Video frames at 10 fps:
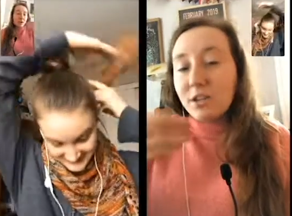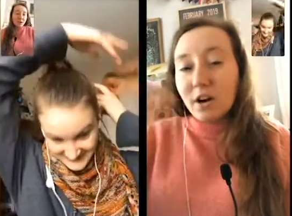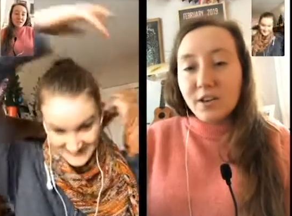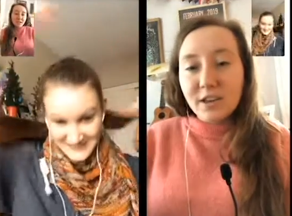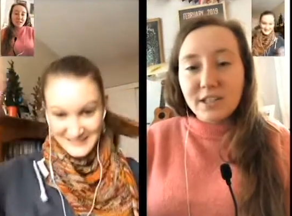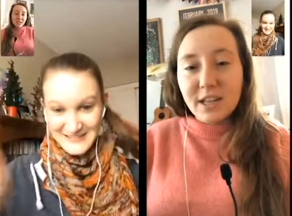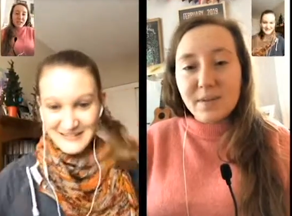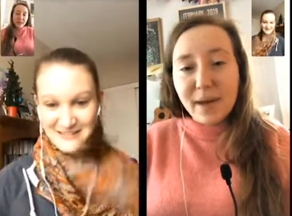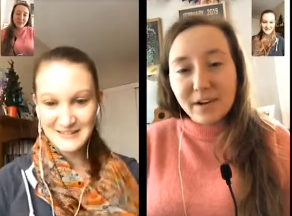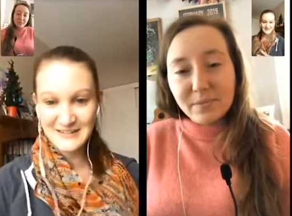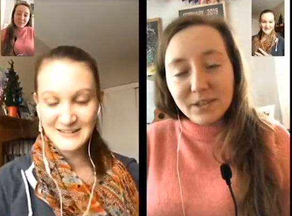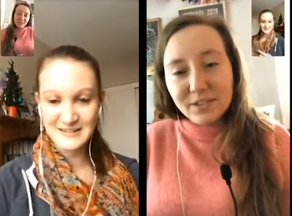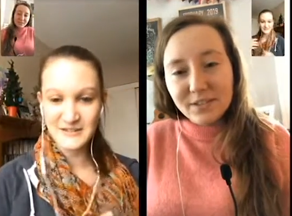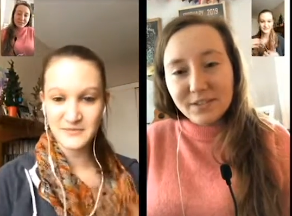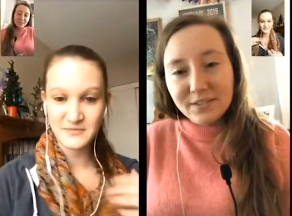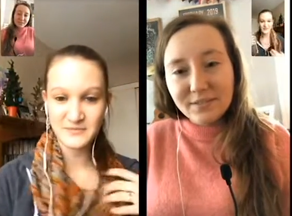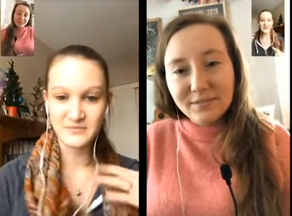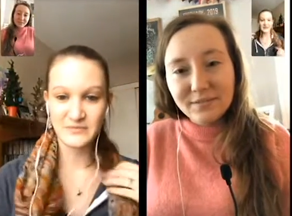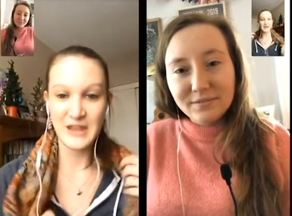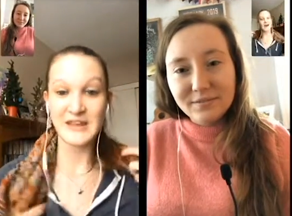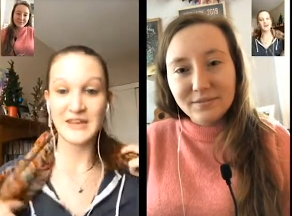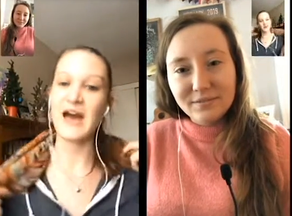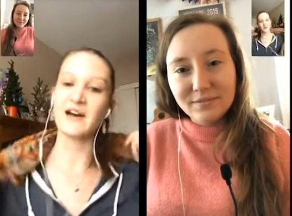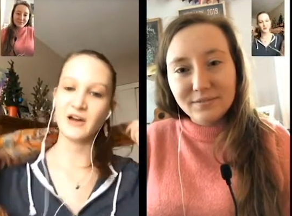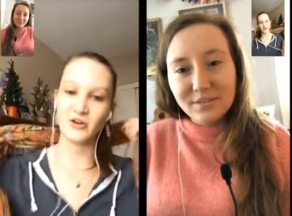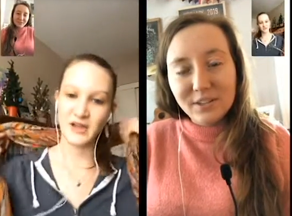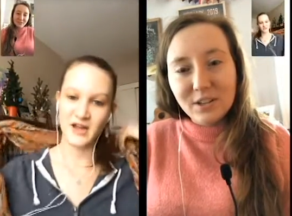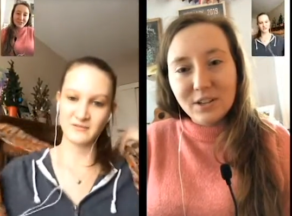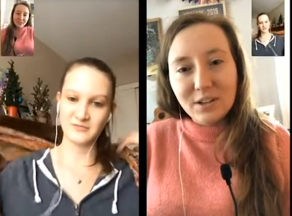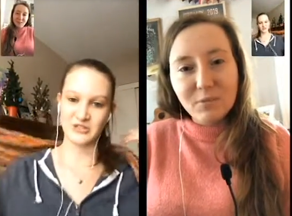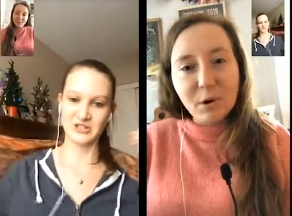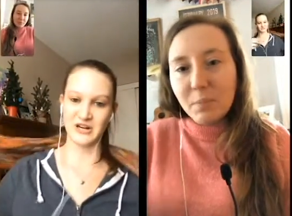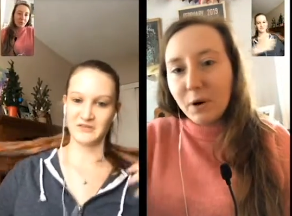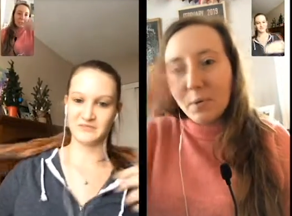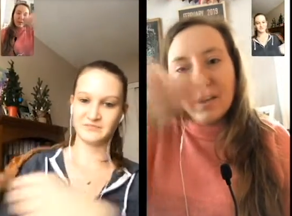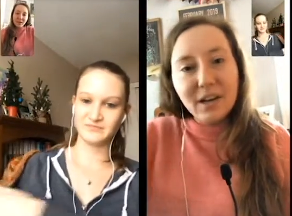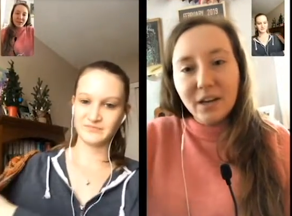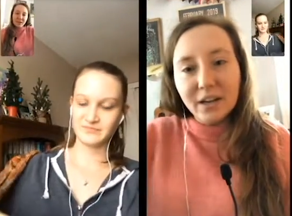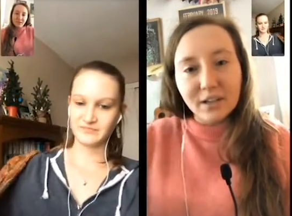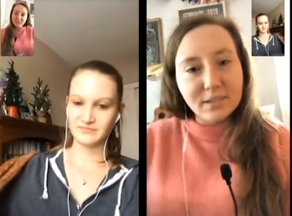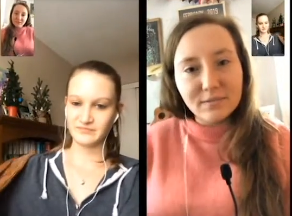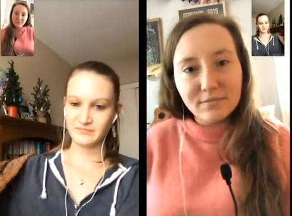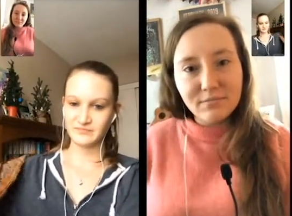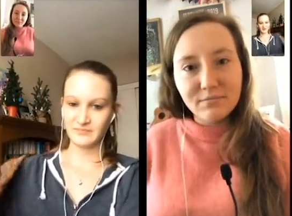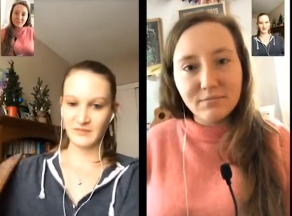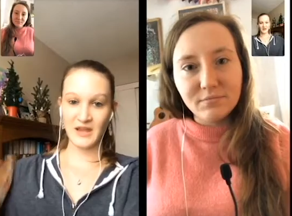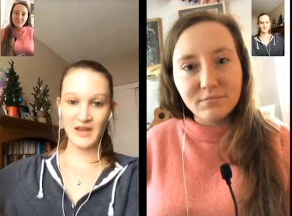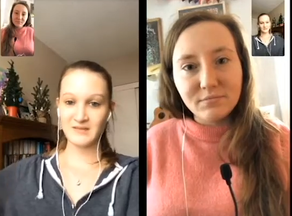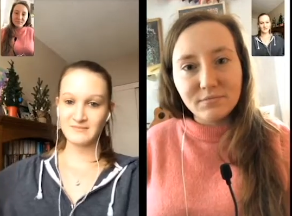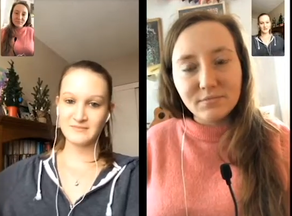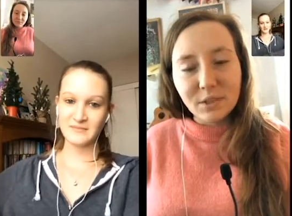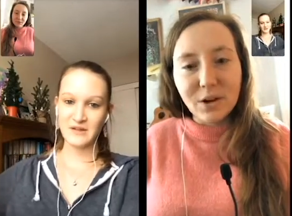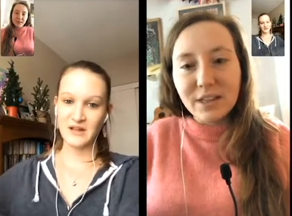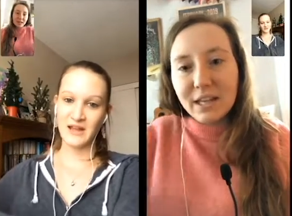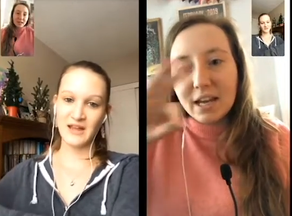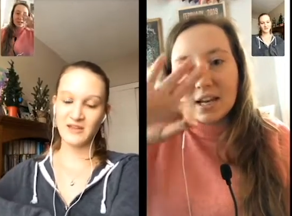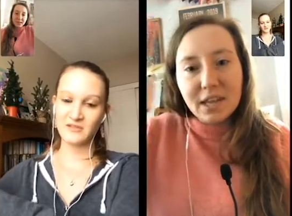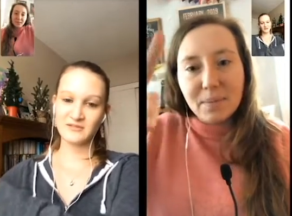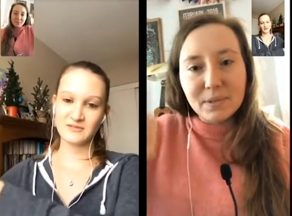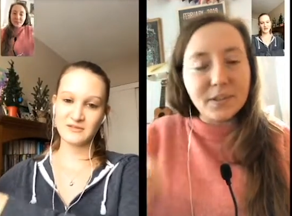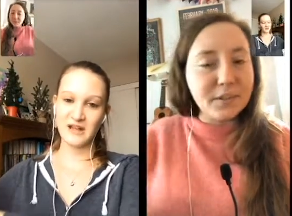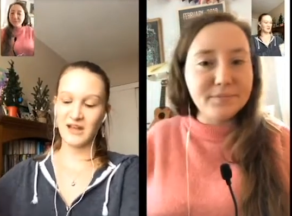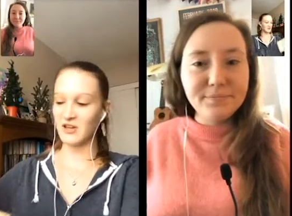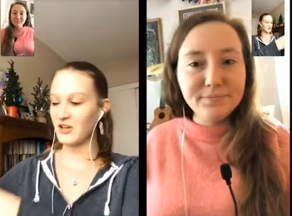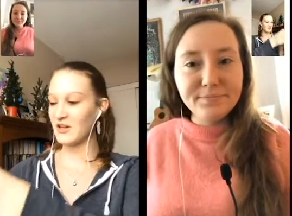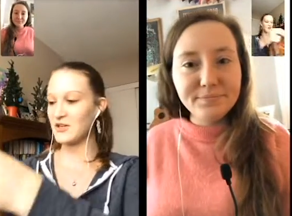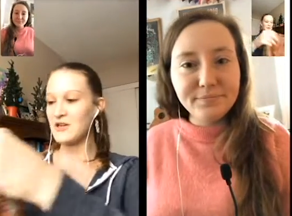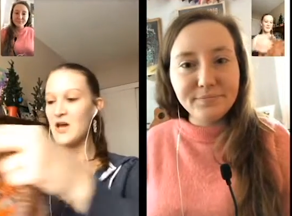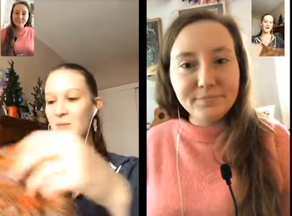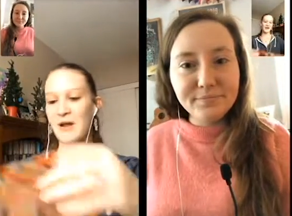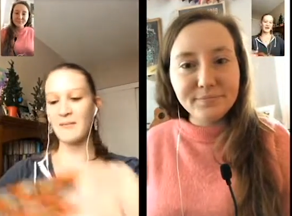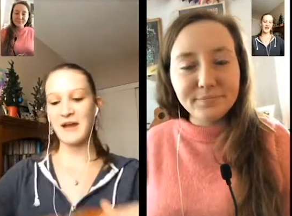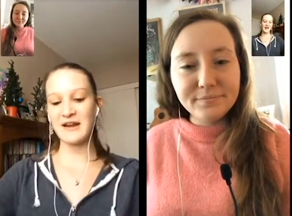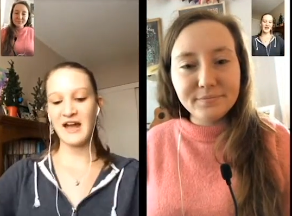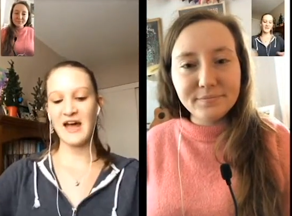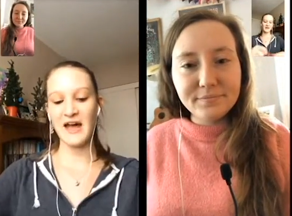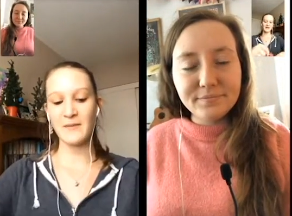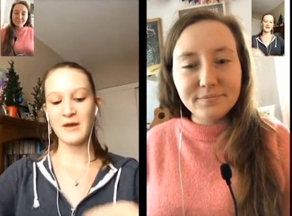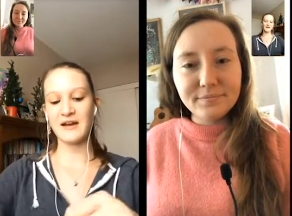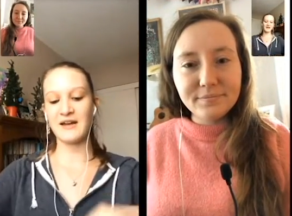Speaker 1: Are you going to take pattern pictures?
Speaker 2: Yeah. Oh yeah, for
Speaker 1: sure. Well, put one in here. Yeah. Or at the end of the episode.
Speaker 2: You could. But I might